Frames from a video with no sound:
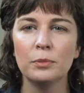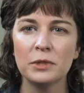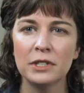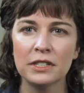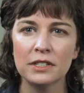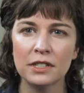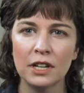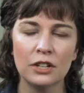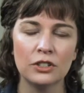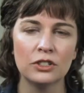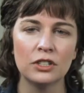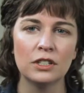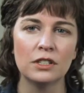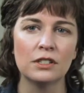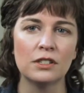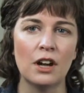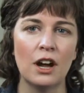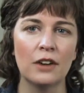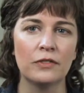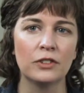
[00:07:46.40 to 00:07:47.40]
discussions
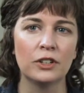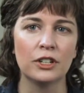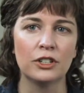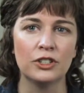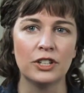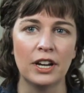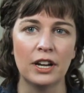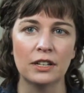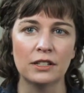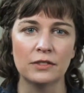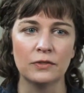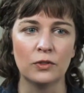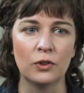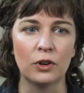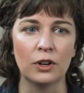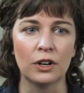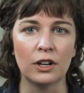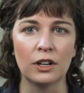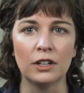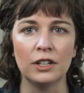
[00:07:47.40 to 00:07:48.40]
offer a chance
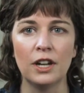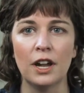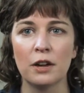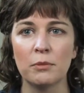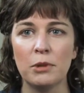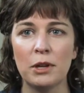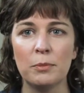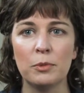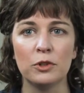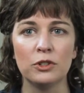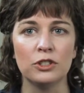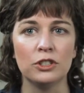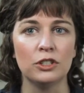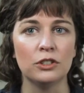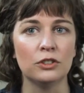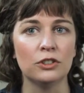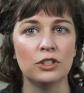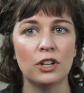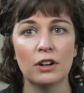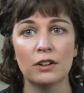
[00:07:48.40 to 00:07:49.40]
for young people to
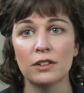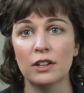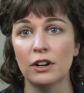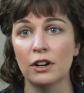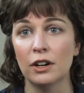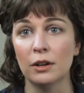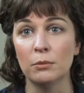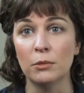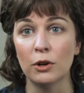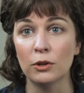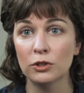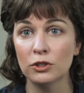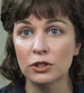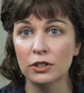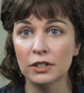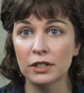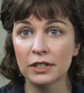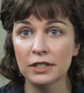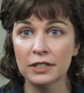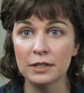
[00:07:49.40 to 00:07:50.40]
share their
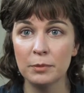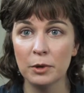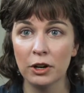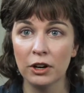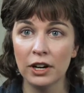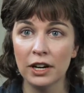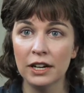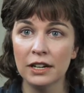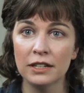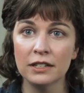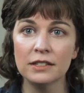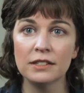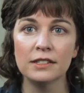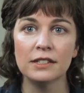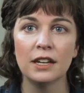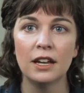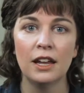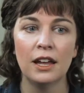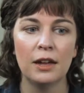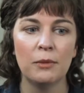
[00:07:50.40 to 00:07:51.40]
emotional experience,
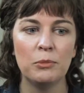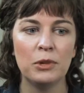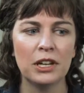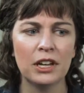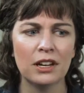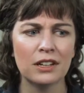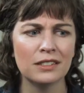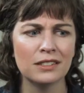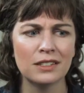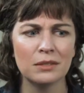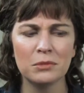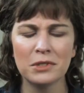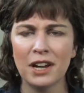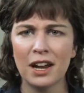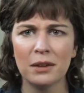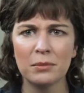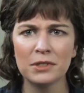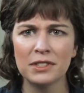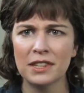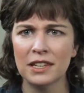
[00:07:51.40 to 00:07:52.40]
because
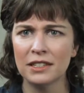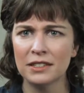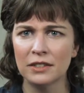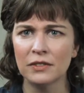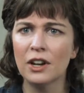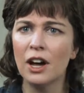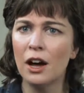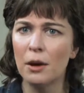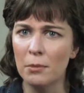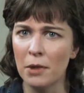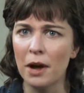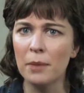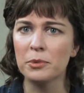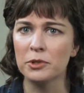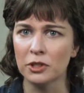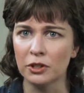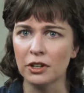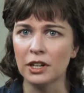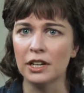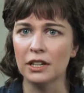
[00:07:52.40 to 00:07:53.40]
sometimes things have come up
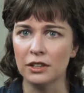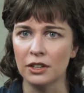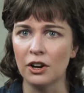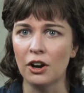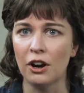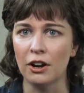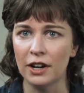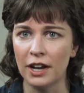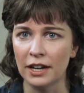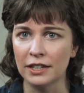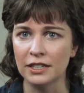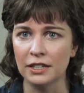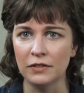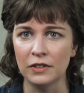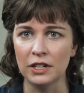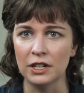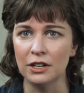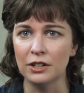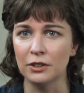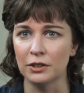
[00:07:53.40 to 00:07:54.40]
during the art
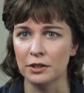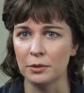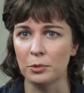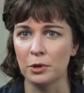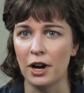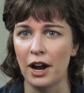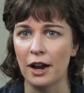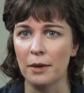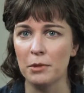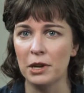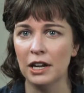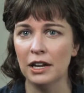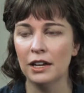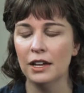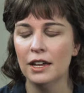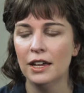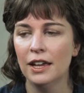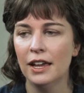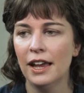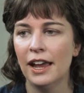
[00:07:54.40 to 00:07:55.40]
activity or the priming,
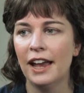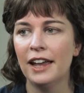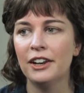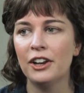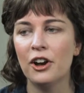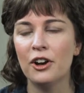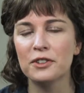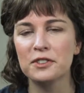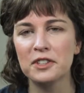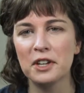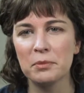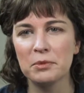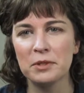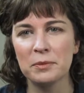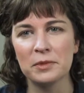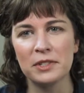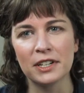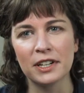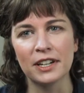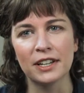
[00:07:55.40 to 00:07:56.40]
and it also helps
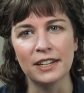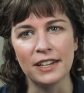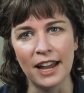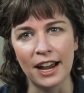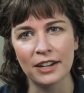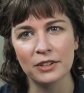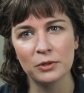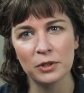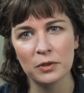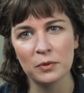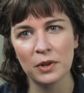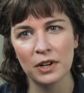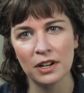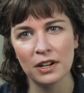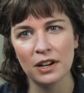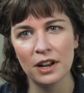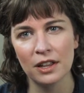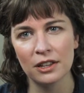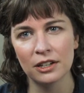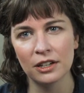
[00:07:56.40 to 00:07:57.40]
them to connect with one
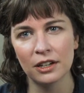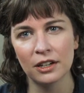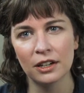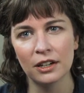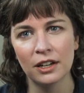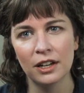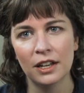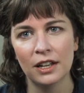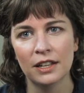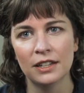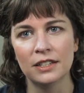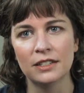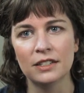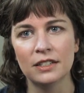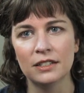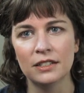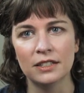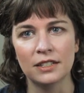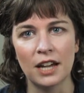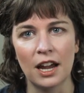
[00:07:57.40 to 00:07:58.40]
another. This
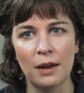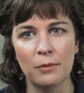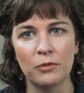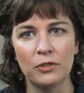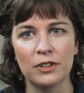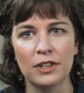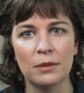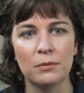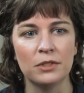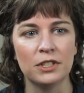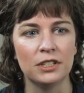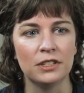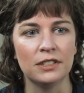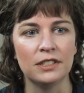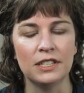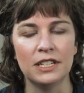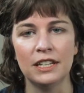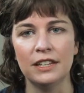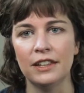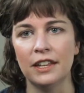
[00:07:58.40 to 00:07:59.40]
is a time for them to
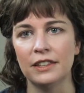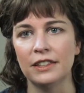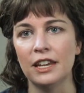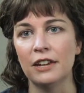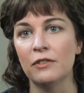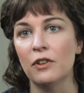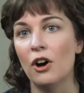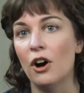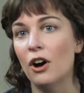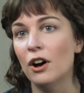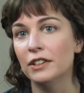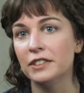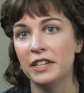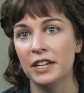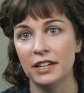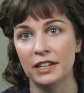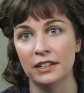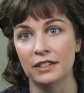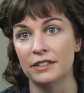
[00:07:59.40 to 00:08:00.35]
see that they've all taken